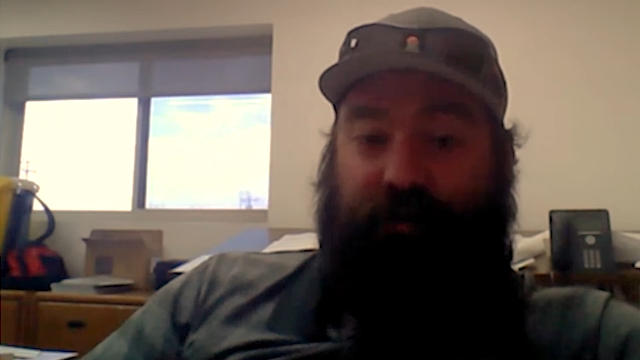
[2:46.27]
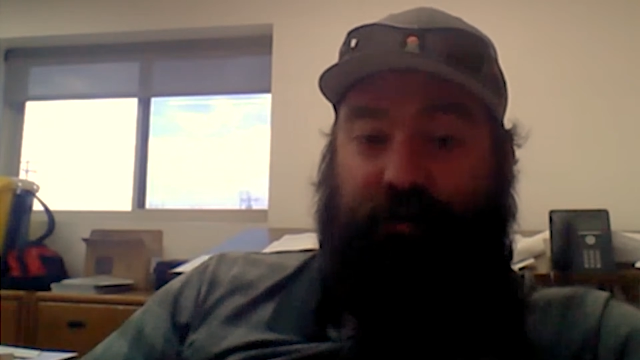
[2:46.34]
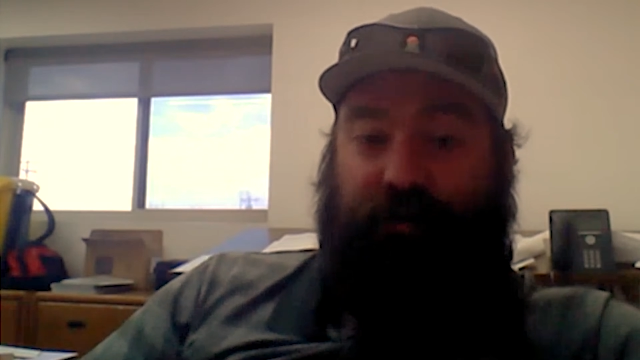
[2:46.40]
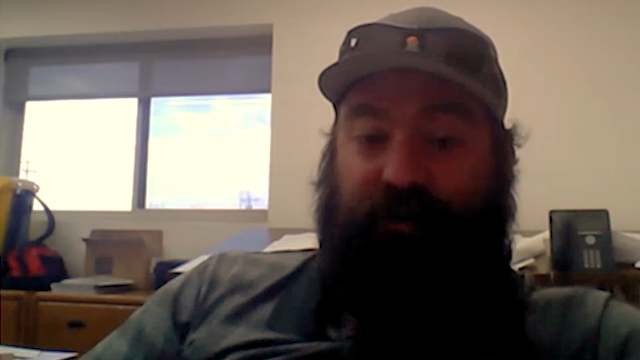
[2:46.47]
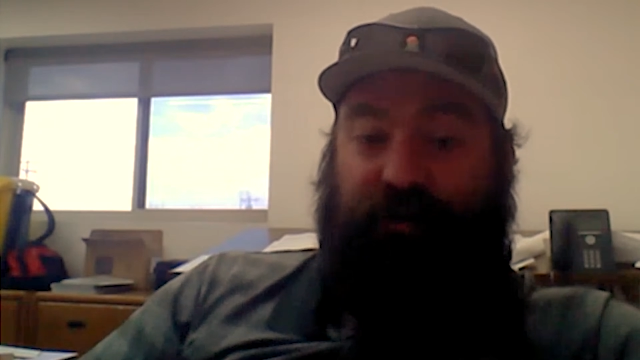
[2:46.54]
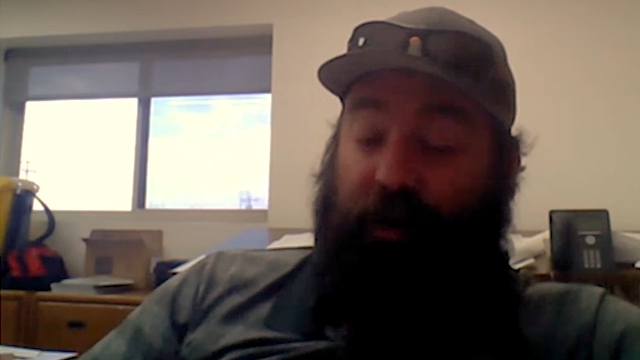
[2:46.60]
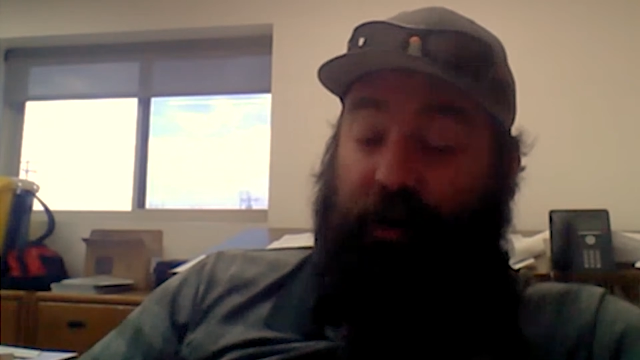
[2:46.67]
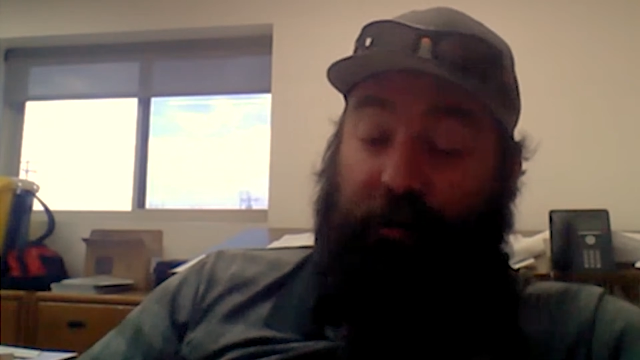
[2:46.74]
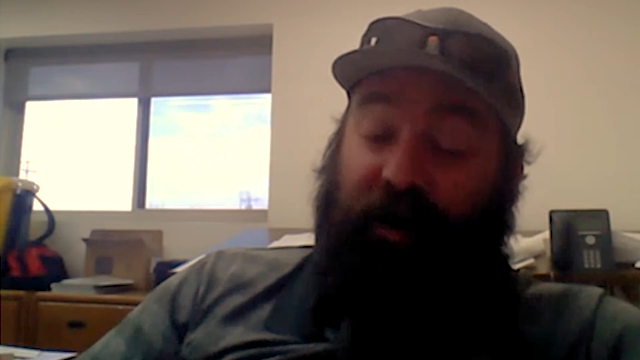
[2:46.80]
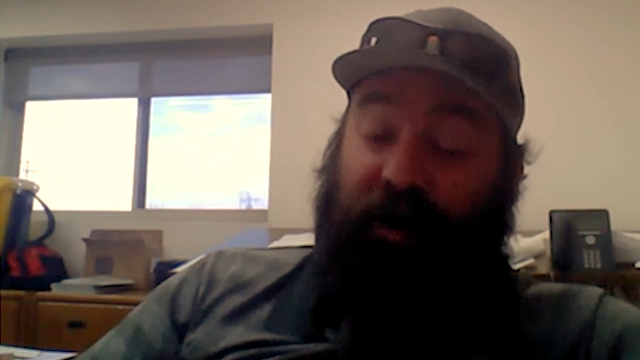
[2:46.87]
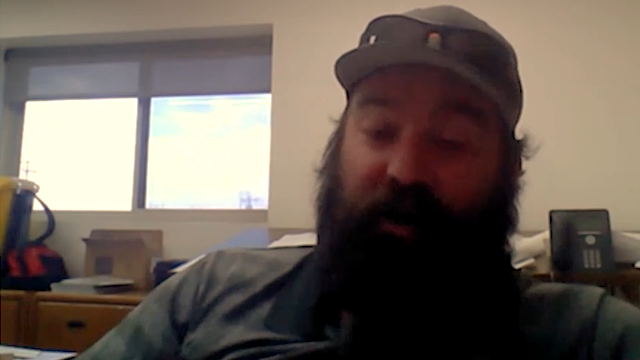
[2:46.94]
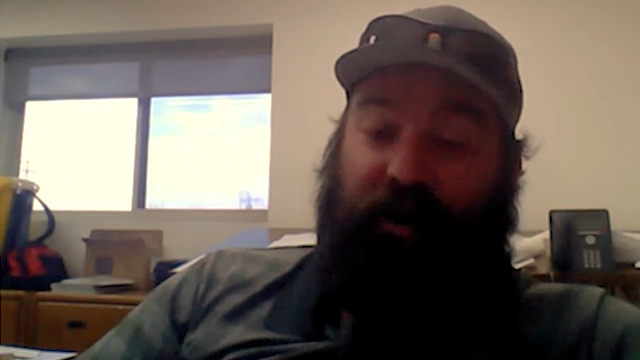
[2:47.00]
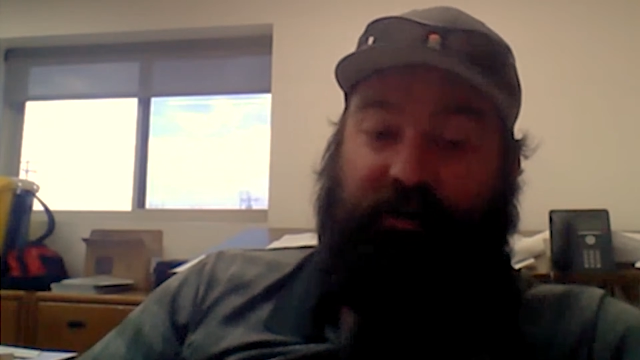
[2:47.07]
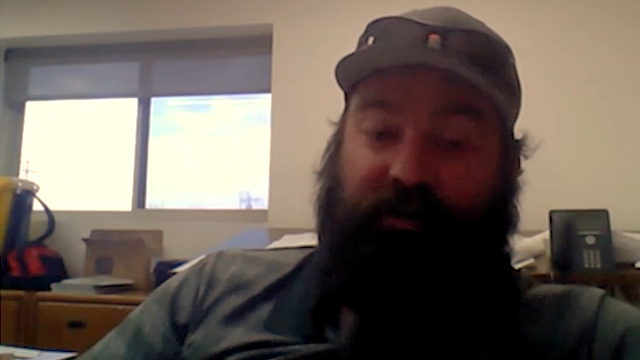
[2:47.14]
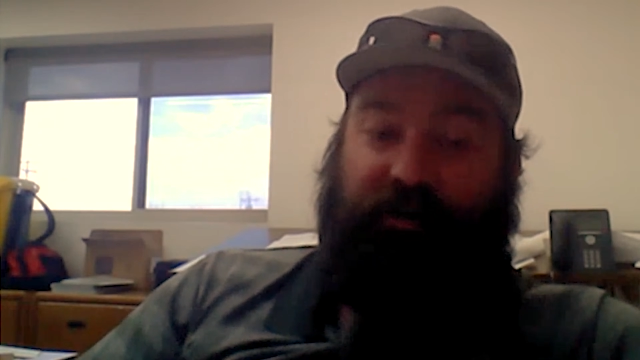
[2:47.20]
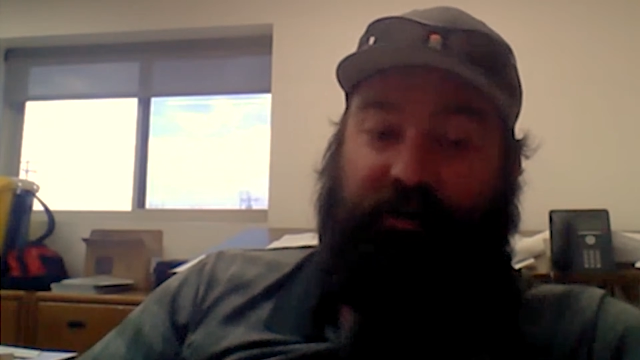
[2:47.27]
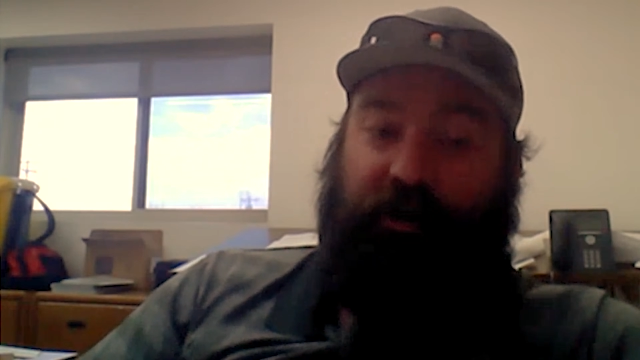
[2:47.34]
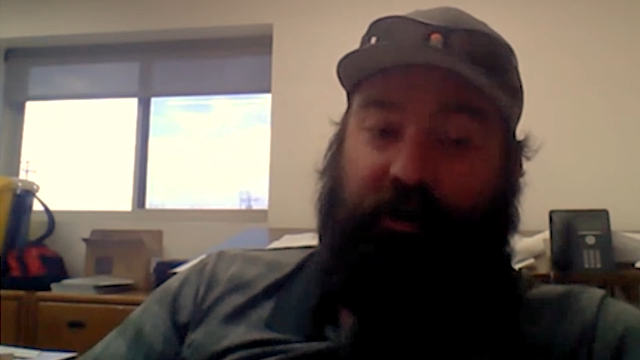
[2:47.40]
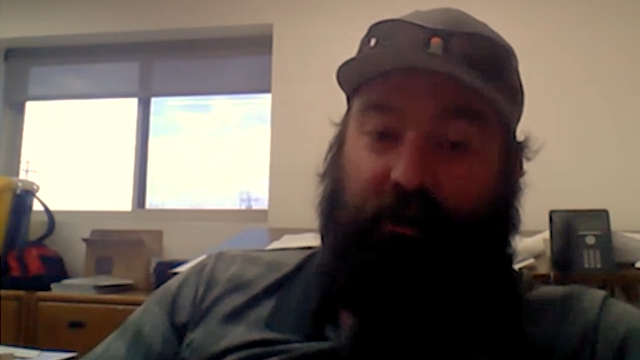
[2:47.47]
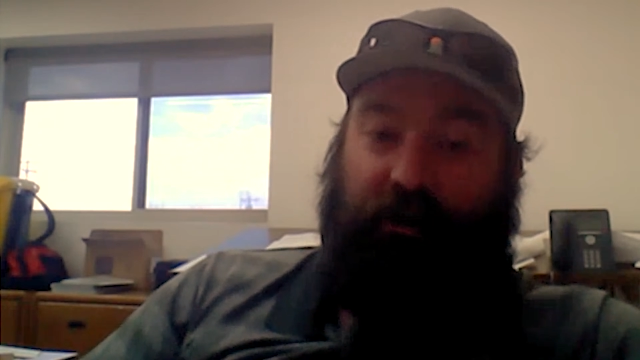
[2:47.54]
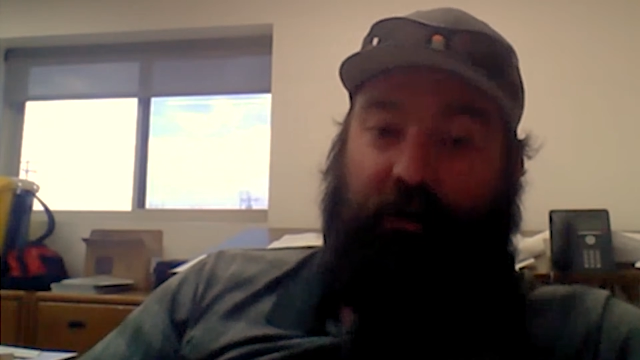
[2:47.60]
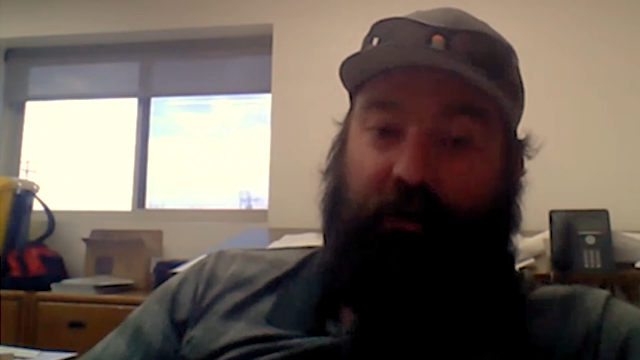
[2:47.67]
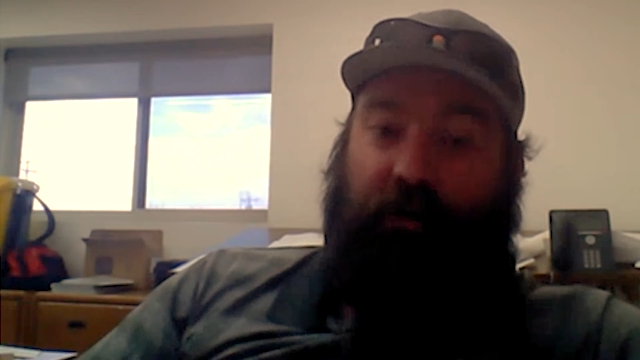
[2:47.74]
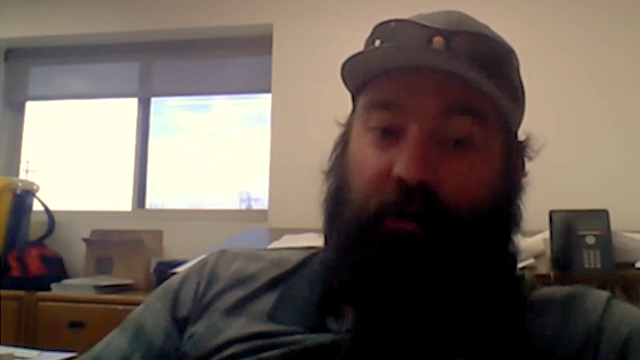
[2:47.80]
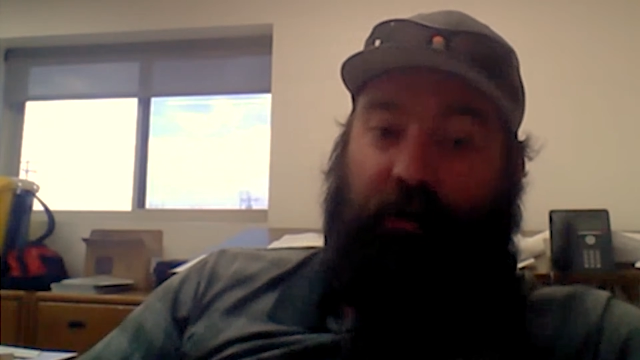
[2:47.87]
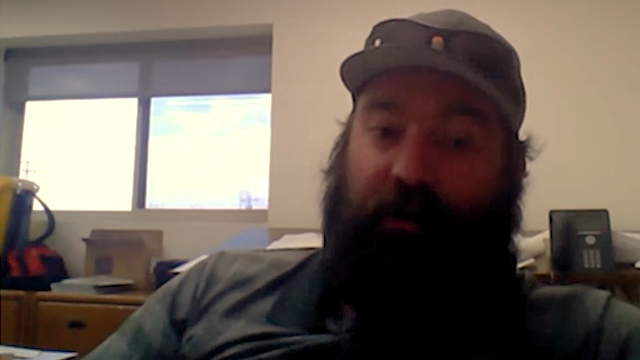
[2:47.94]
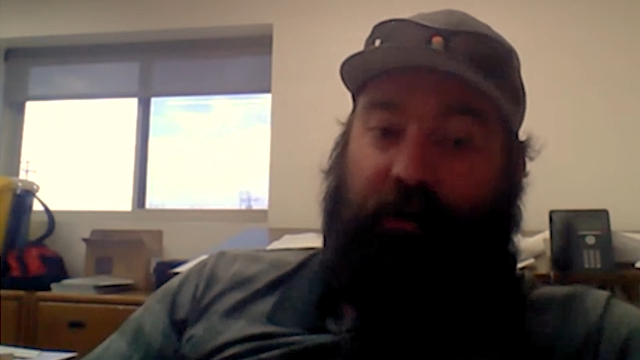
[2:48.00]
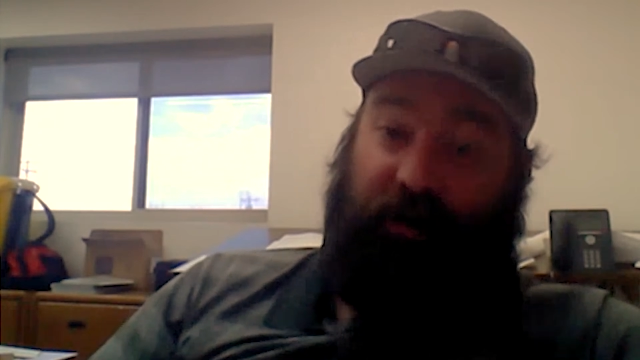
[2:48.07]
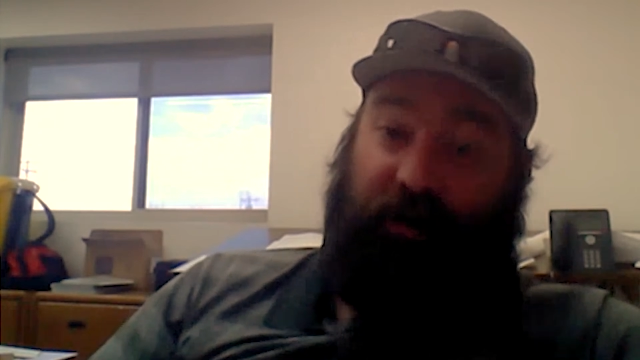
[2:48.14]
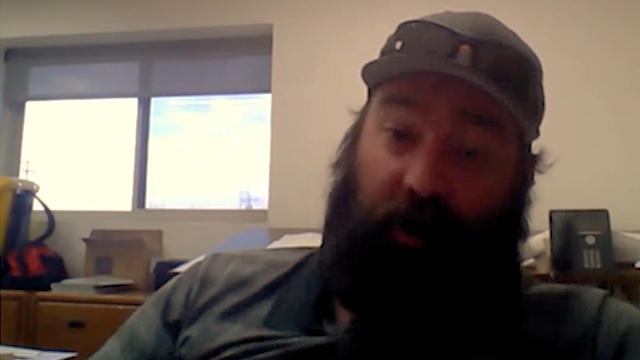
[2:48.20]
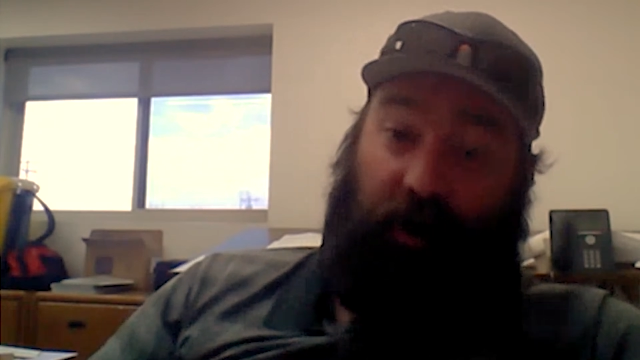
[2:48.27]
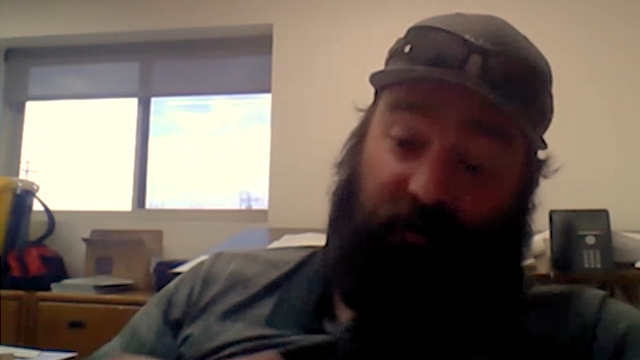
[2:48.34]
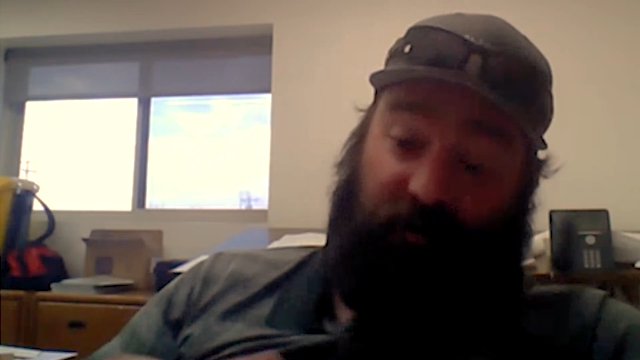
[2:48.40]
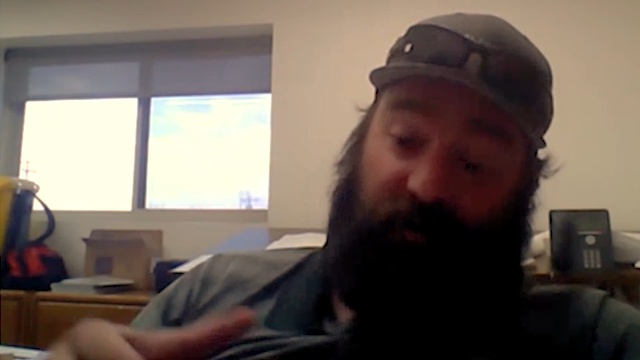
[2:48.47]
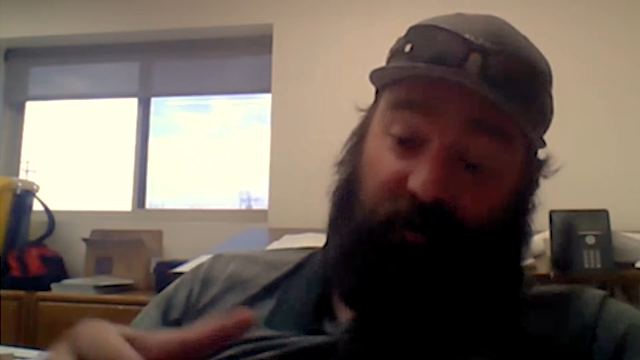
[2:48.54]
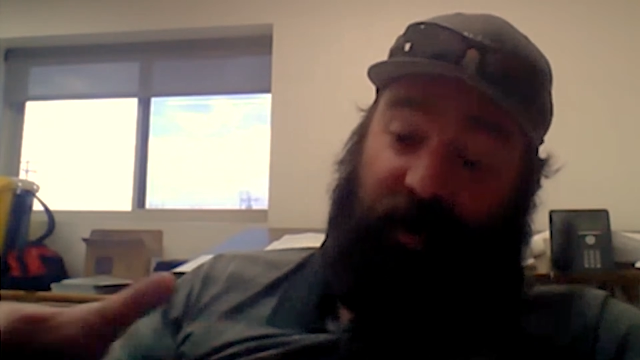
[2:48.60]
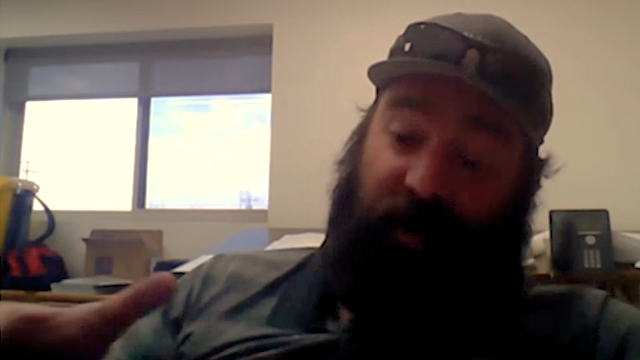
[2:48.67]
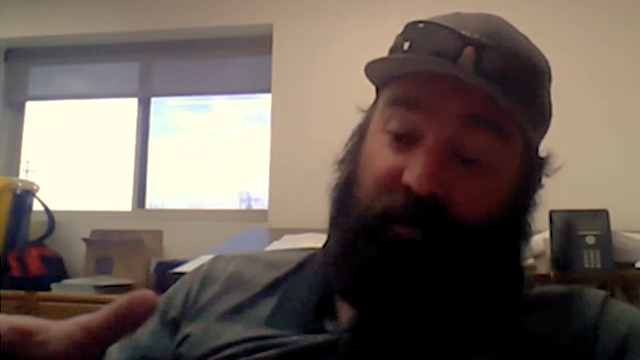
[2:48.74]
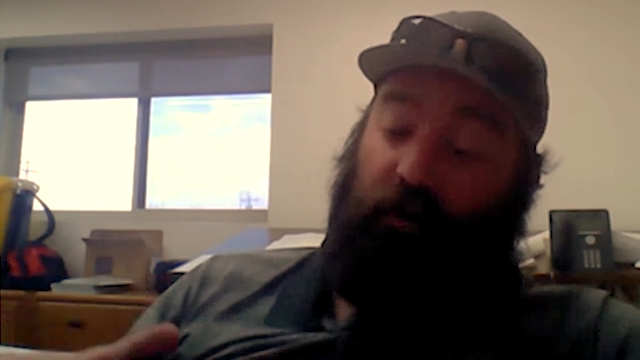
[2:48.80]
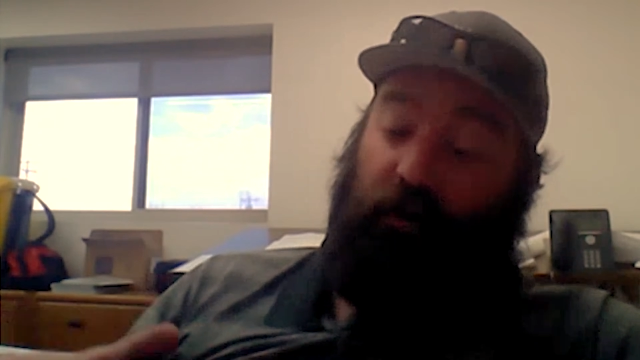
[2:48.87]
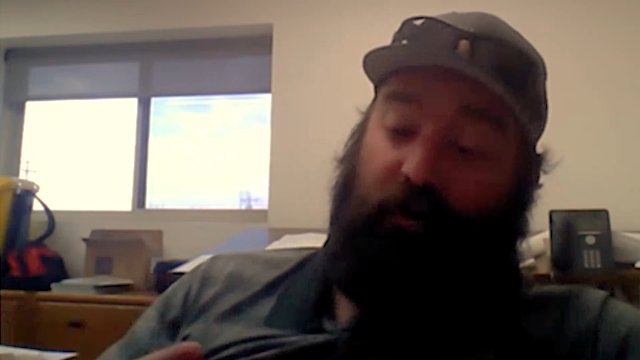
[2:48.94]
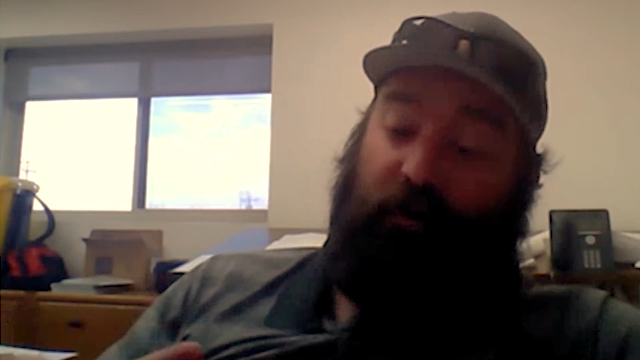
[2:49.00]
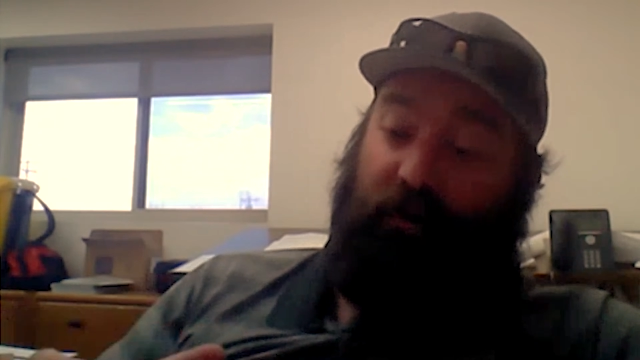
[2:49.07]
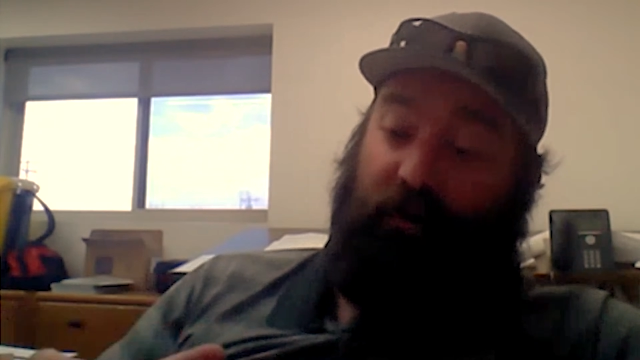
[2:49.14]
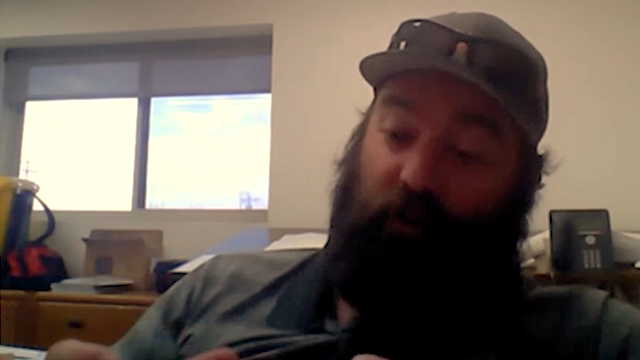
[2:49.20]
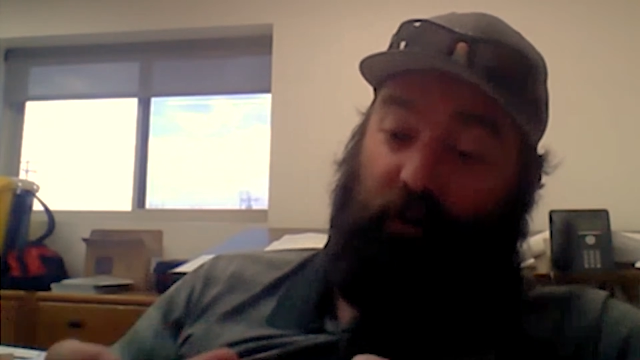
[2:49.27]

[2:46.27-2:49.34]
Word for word: It made it easy, because other than that, the only